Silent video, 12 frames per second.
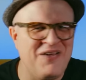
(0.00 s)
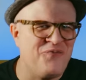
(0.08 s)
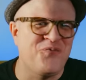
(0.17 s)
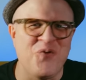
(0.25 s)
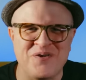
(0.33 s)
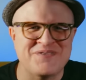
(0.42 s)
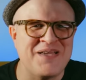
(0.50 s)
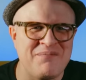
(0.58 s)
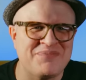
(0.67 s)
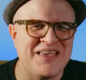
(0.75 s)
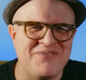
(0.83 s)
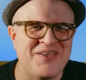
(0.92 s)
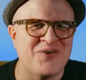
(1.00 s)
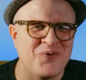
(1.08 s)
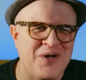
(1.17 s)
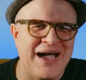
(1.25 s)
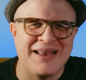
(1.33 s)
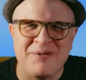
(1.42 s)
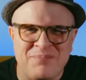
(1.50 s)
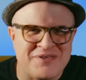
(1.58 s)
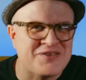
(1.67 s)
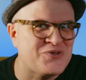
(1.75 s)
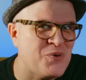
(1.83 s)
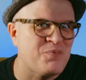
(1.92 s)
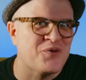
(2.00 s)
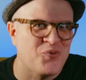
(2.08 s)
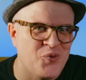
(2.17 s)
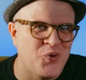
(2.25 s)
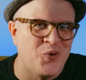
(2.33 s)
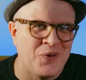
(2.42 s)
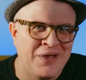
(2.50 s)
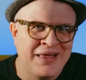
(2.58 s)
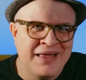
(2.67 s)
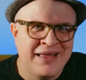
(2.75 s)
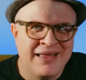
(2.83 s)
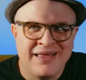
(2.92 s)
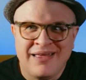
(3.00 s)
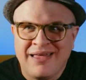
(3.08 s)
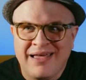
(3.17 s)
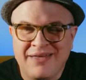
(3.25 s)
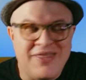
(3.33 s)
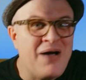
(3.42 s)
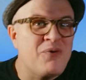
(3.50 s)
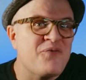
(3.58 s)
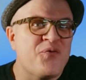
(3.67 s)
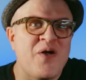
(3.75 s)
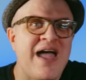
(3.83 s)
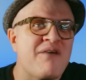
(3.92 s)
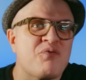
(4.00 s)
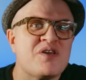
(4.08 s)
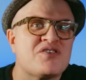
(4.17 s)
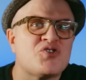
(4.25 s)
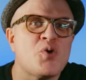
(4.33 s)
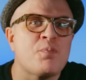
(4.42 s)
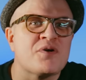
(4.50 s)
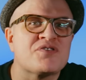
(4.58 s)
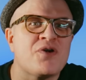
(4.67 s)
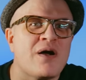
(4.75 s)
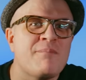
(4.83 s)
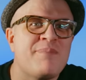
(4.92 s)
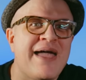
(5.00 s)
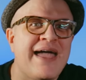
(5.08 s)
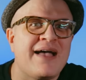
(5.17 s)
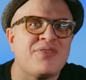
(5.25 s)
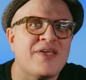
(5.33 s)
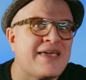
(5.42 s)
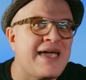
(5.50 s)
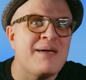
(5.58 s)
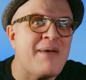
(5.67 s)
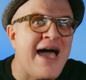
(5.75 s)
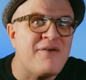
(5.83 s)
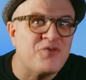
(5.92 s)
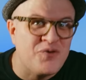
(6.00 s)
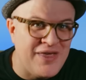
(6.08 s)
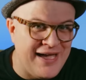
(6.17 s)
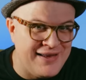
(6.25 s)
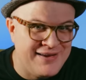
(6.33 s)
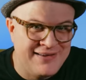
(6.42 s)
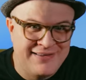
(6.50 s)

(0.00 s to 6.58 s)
it forced MTV to write up a stupid rule, and that went for every superstar and band that came after that.